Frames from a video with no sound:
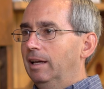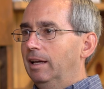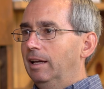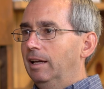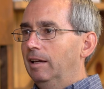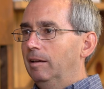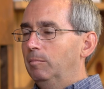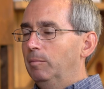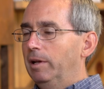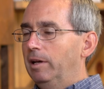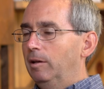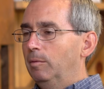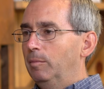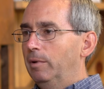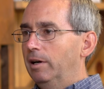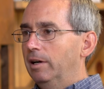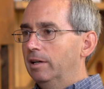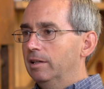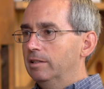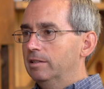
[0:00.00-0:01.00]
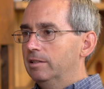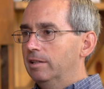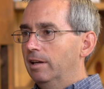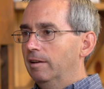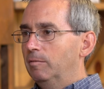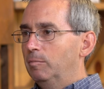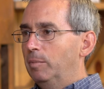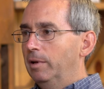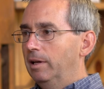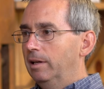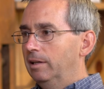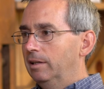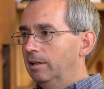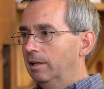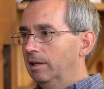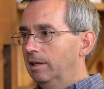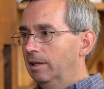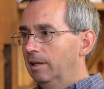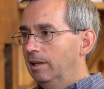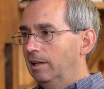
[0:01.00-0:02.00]
and many Americans have been
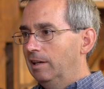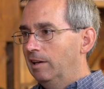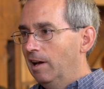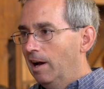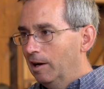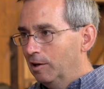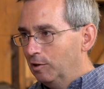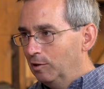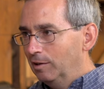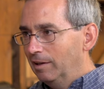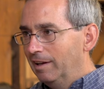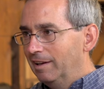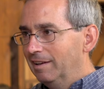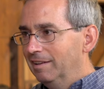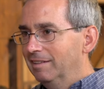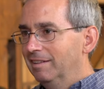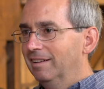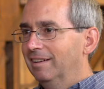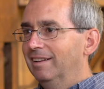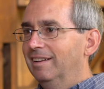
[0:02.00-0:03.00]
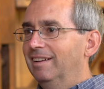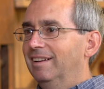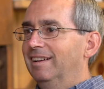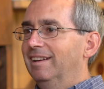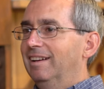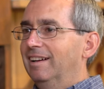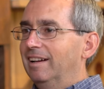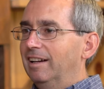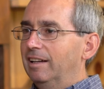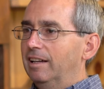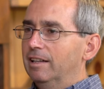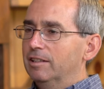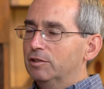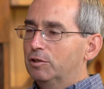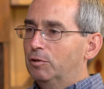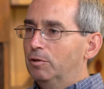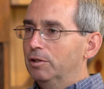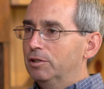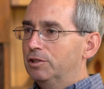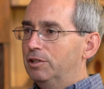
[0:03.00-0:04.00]
inoculated
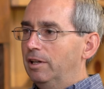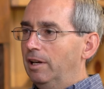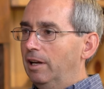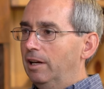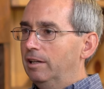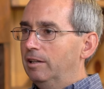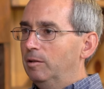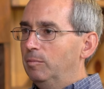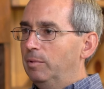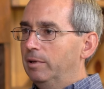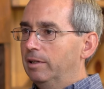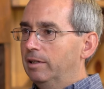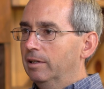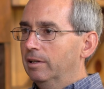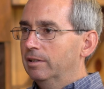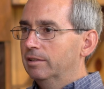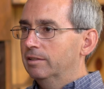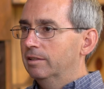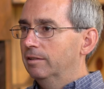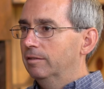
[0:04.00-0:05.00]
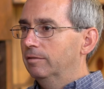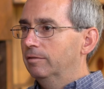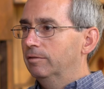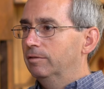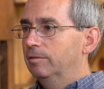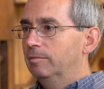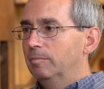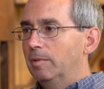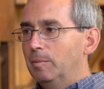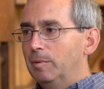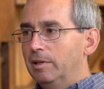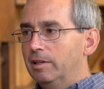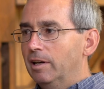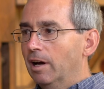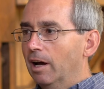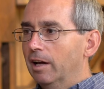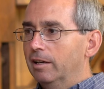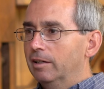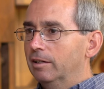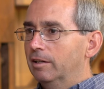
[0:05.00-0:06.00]
against Christianity because of maybe
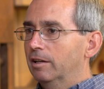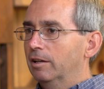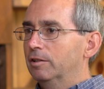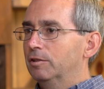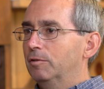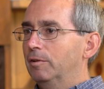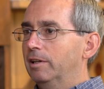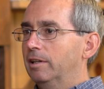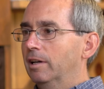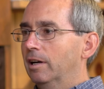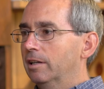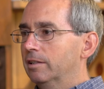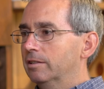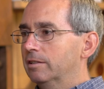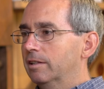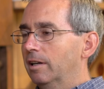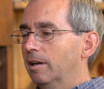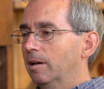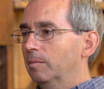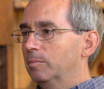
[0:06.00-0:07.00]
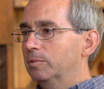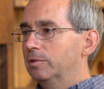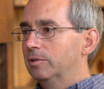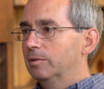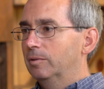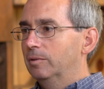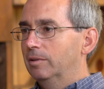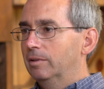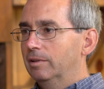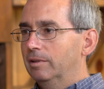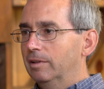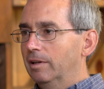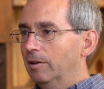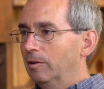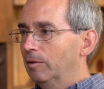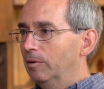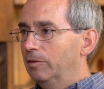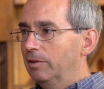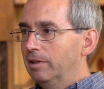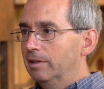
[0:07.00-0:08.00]
God and country concepts or
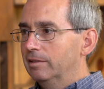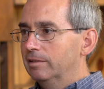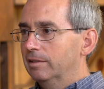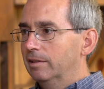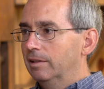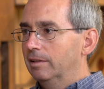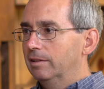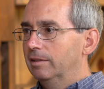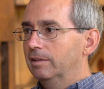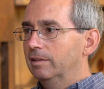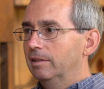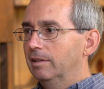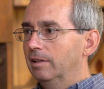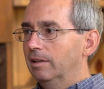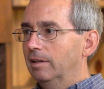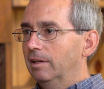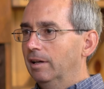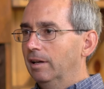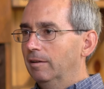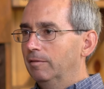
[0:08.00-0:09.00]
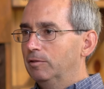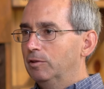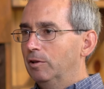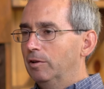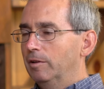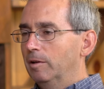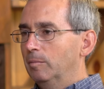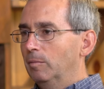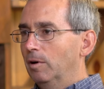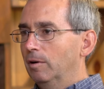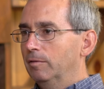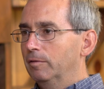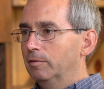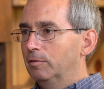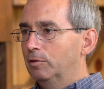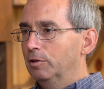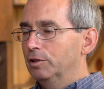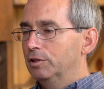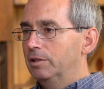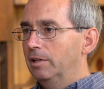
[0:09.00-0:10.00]
other things that uh, have turned them off of
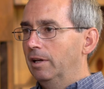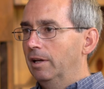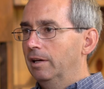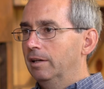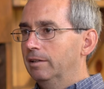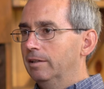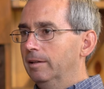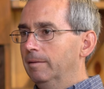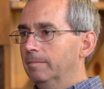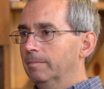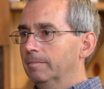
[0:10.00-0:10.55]
Christianity.